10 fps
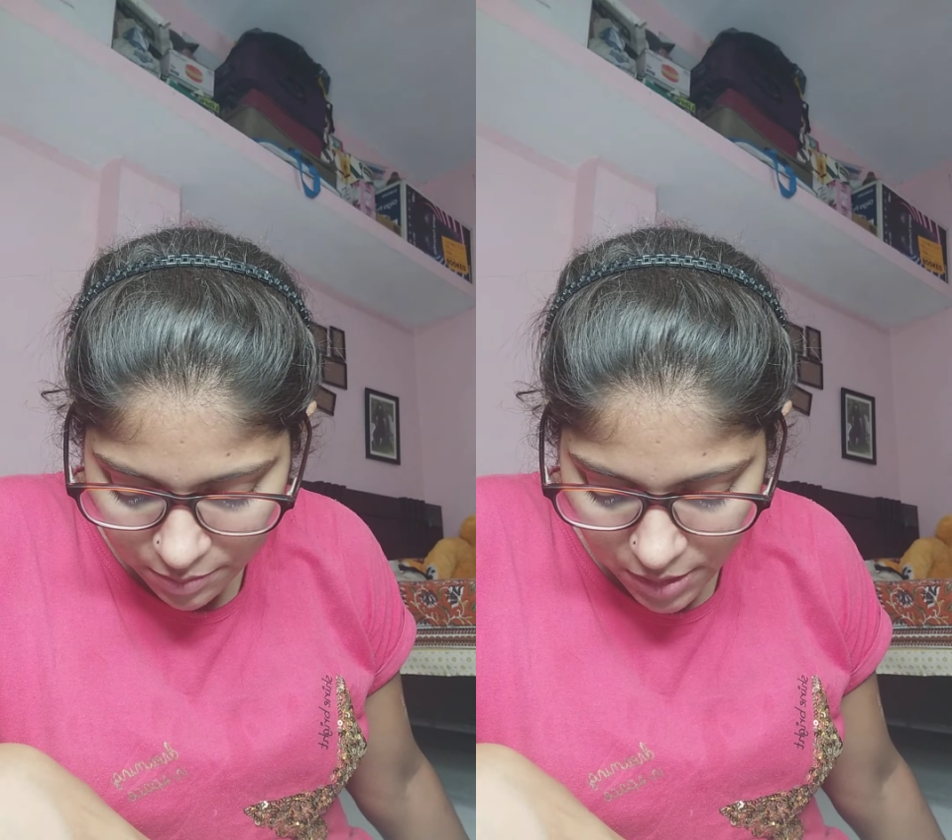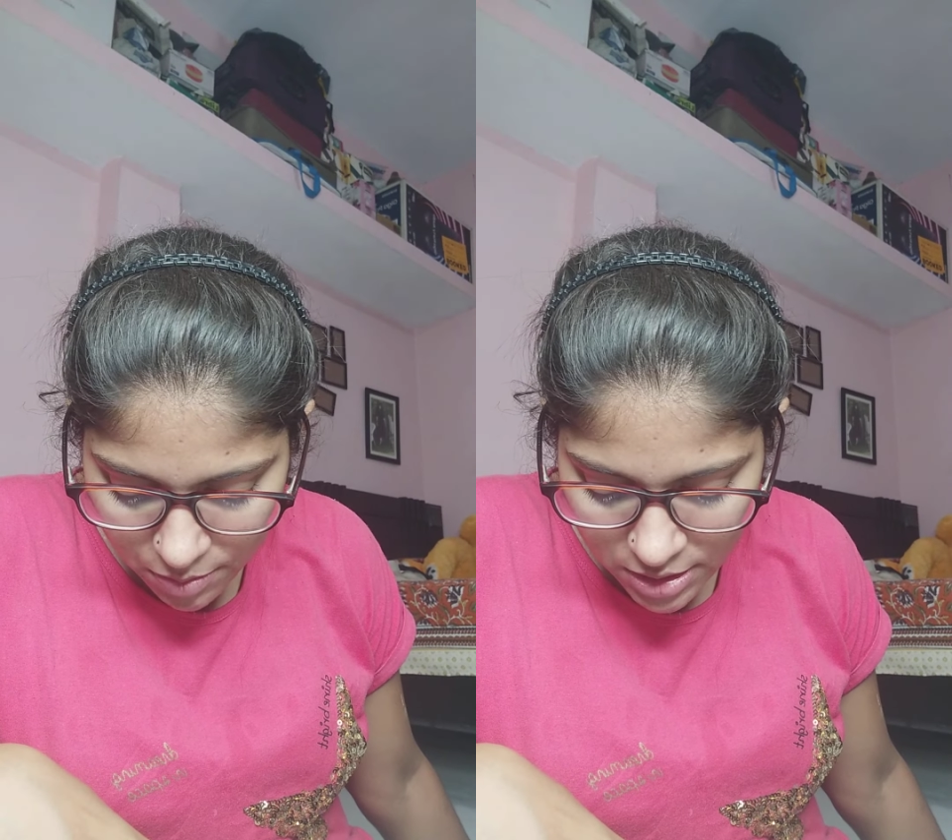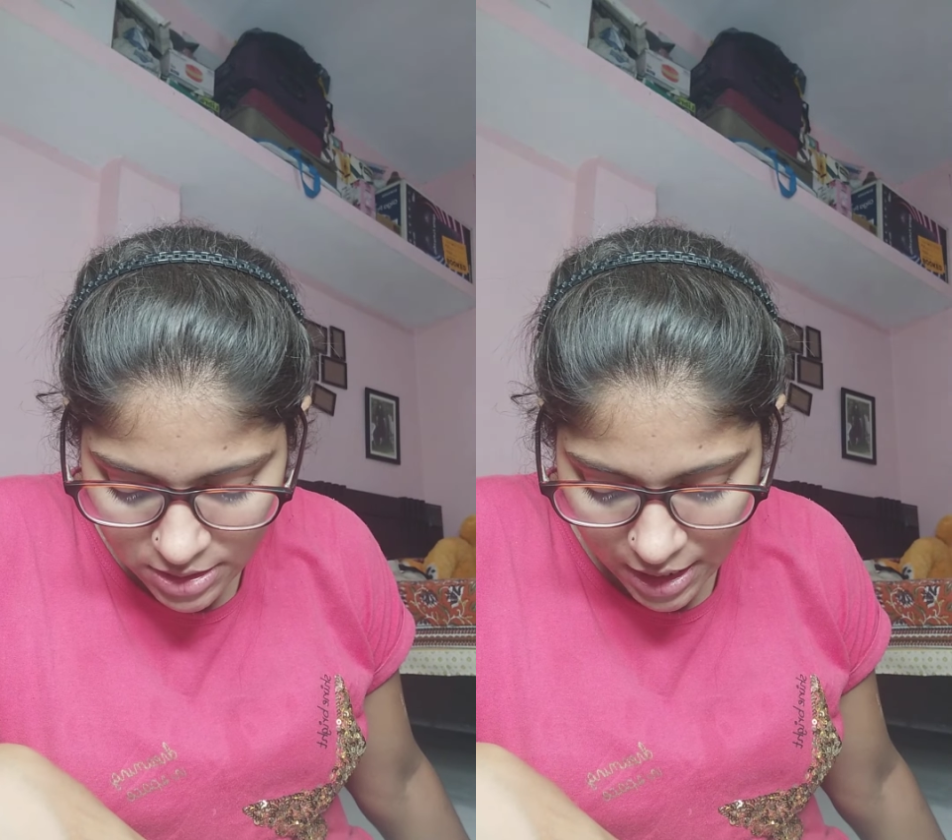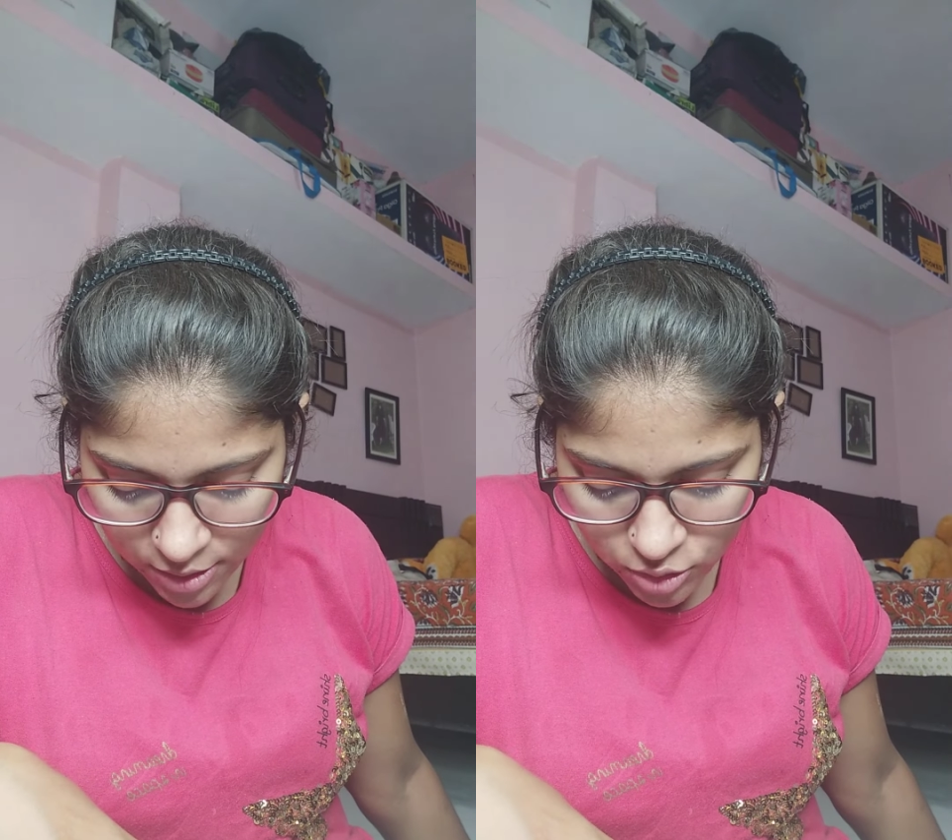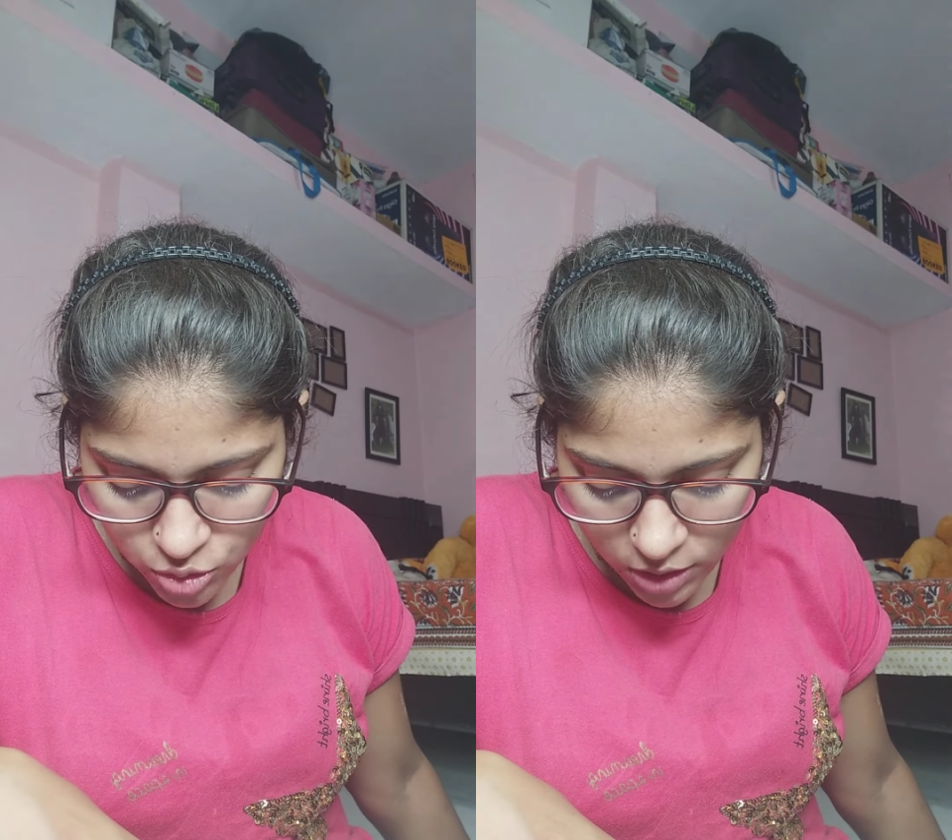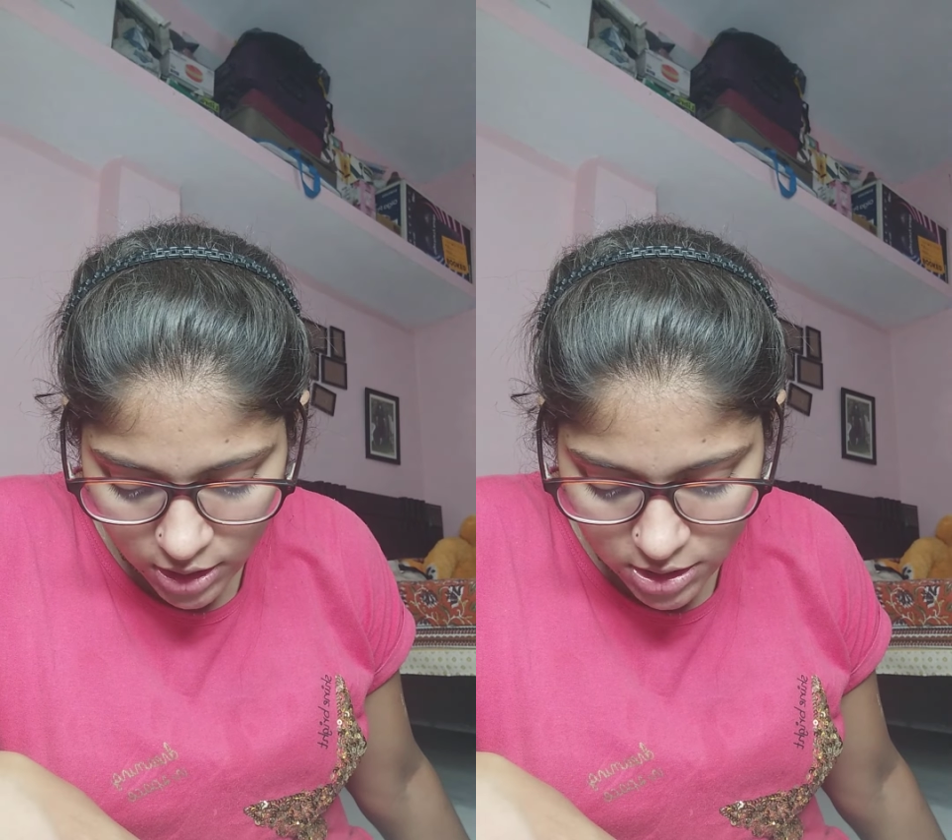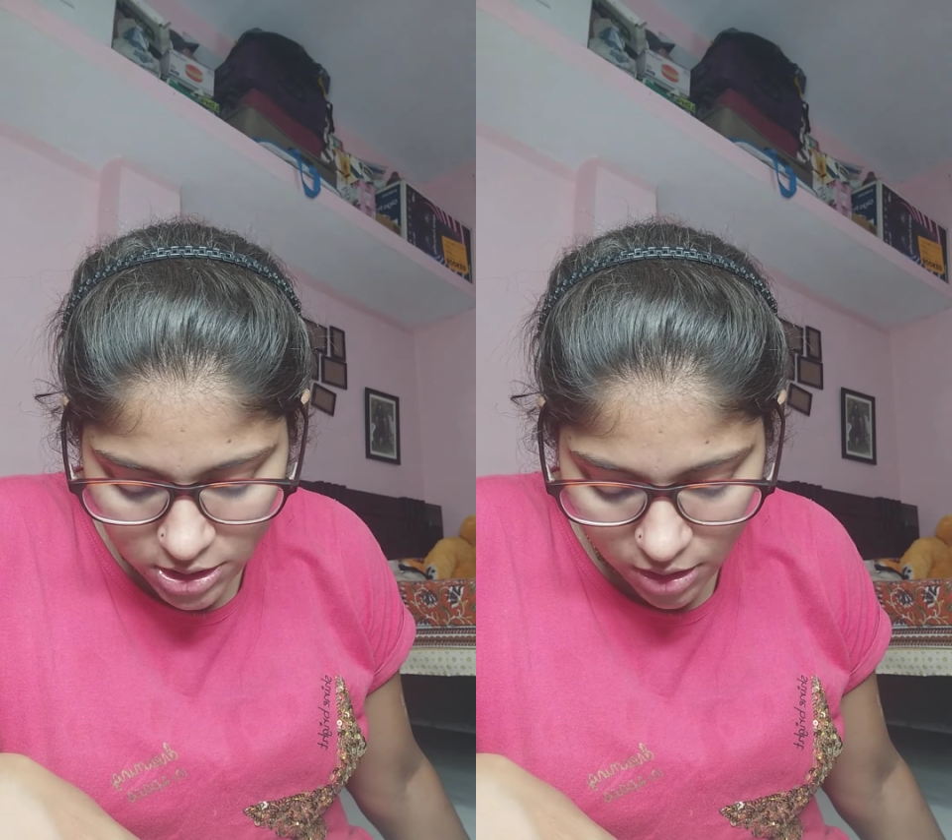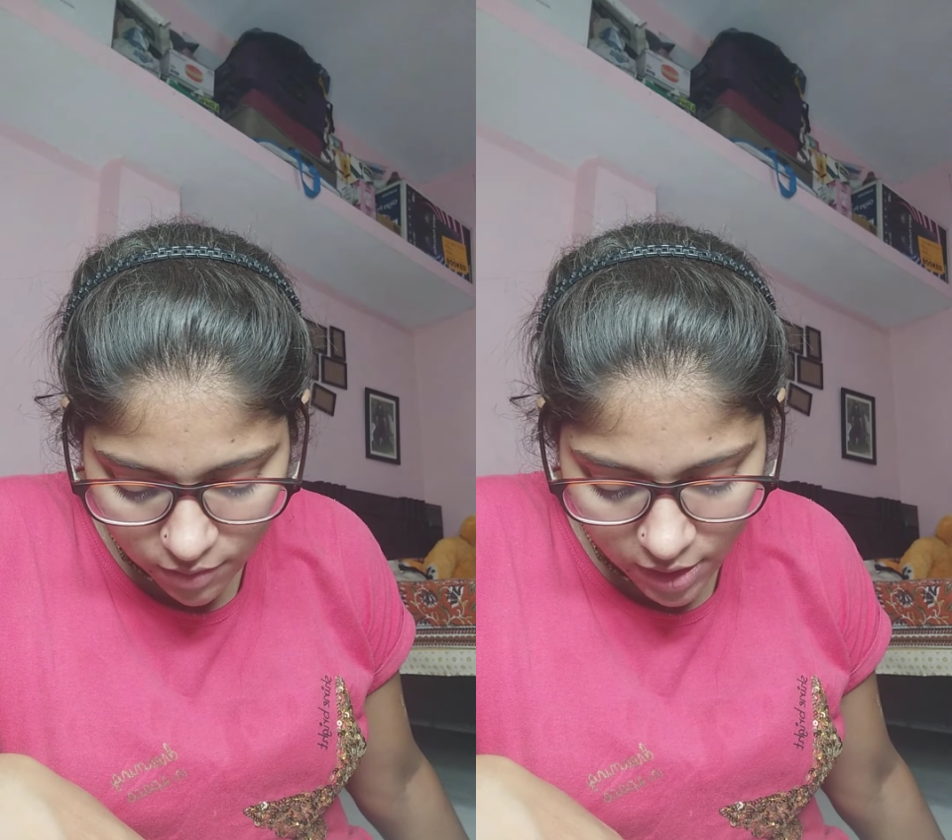mammals are usually
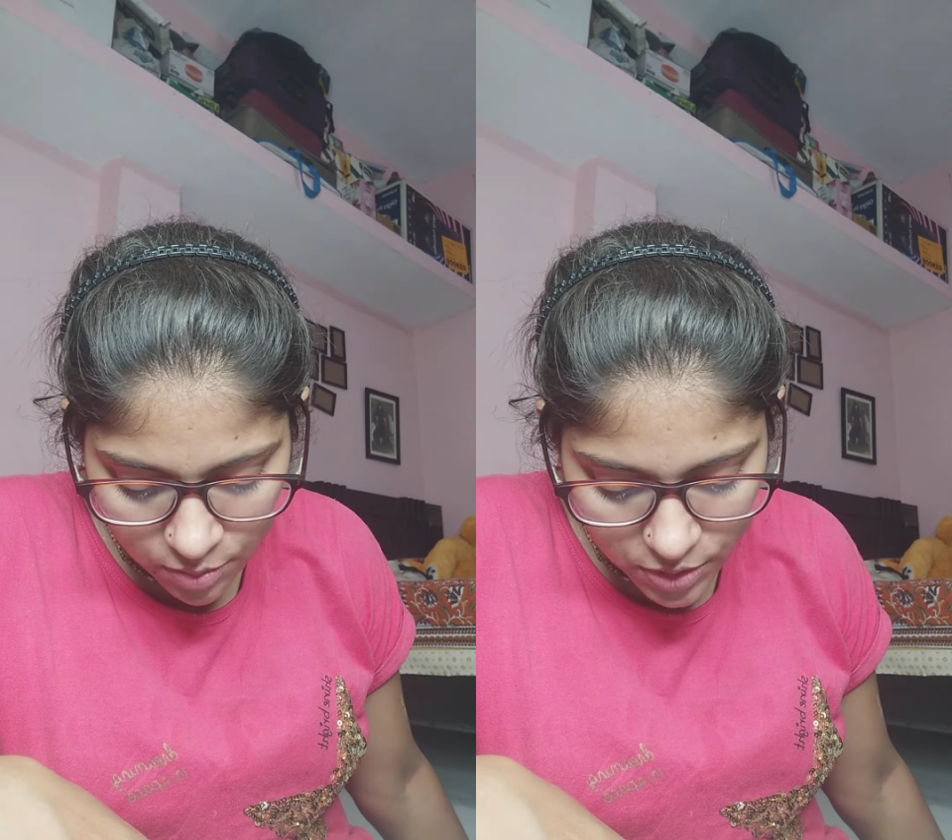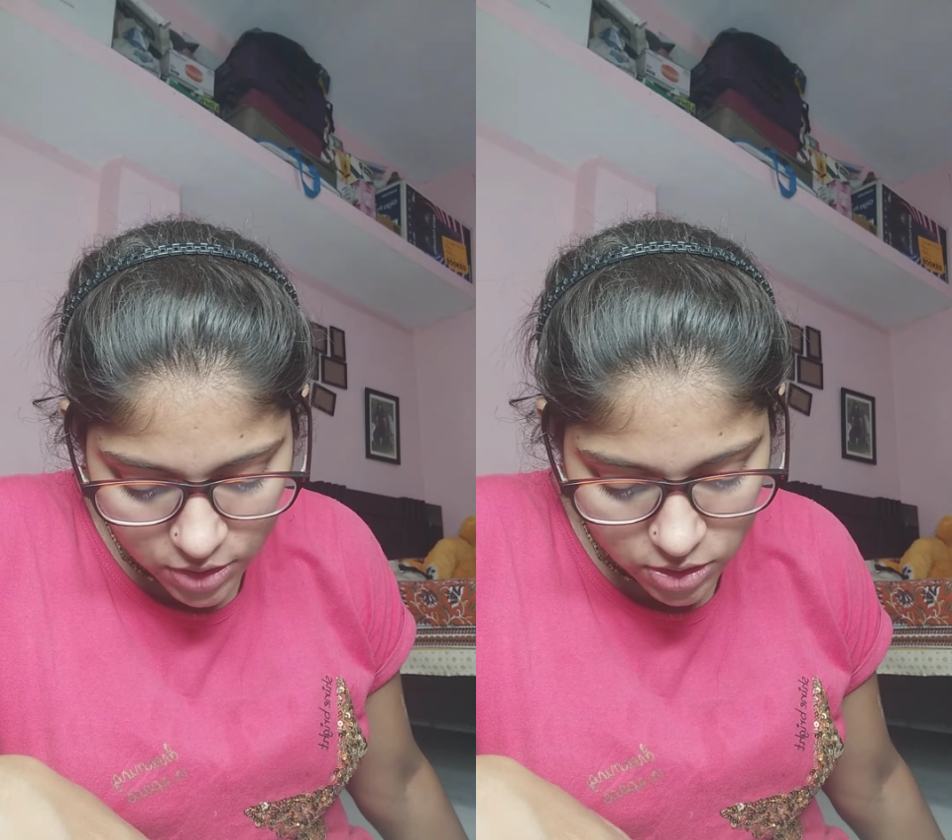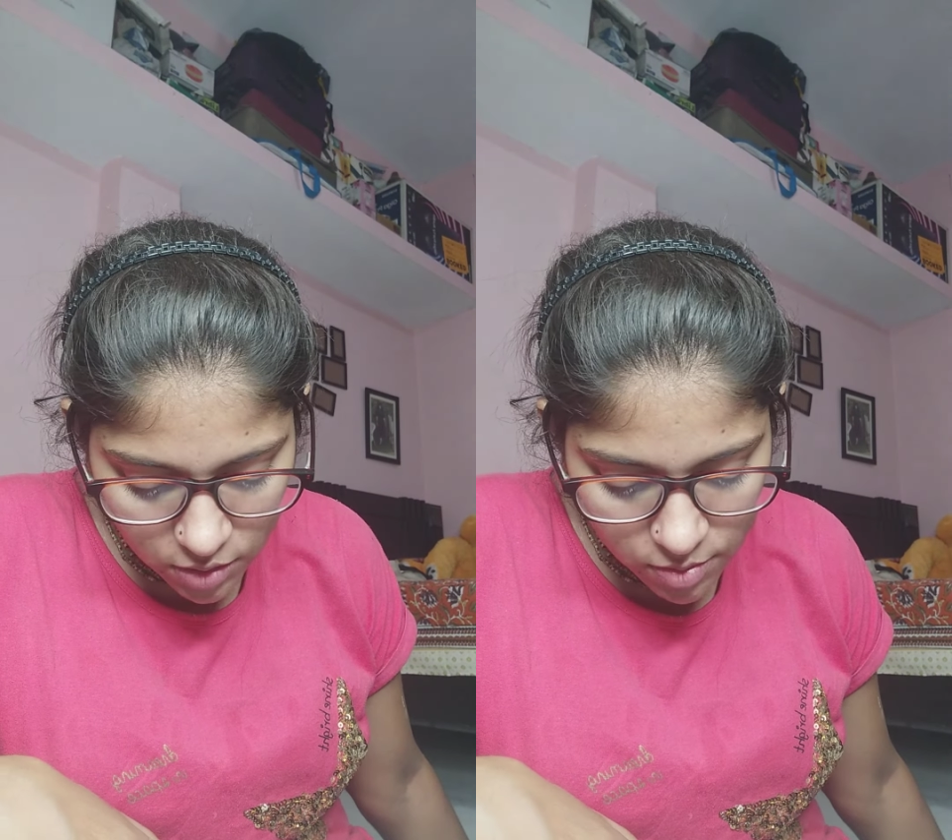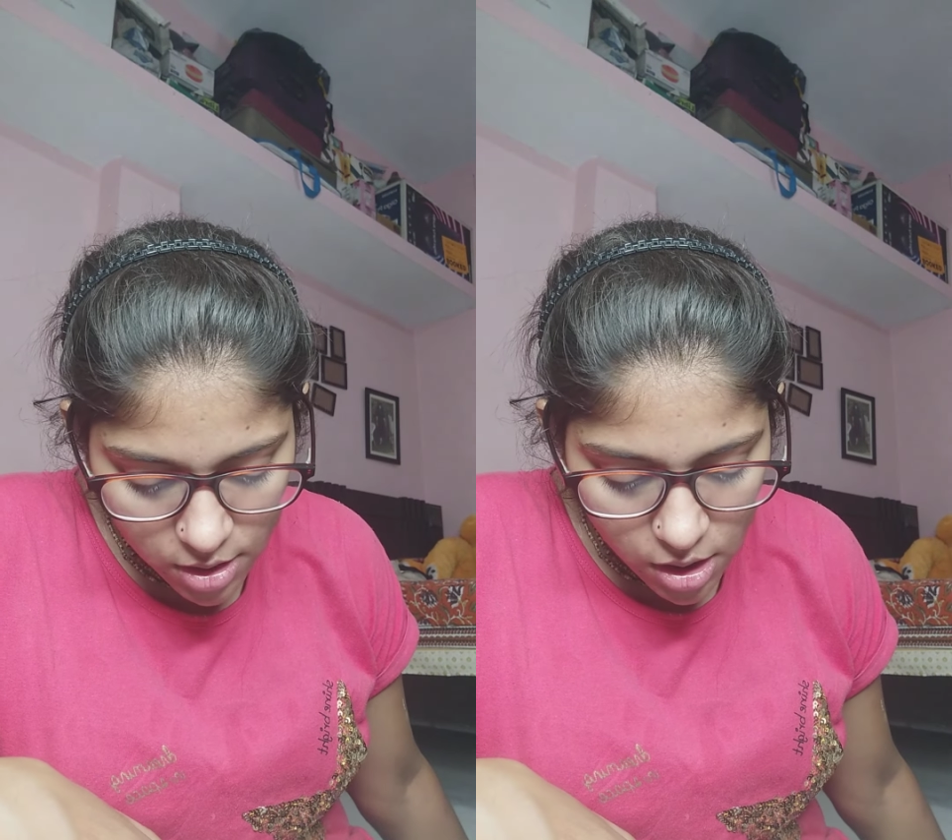stuffed and preserved.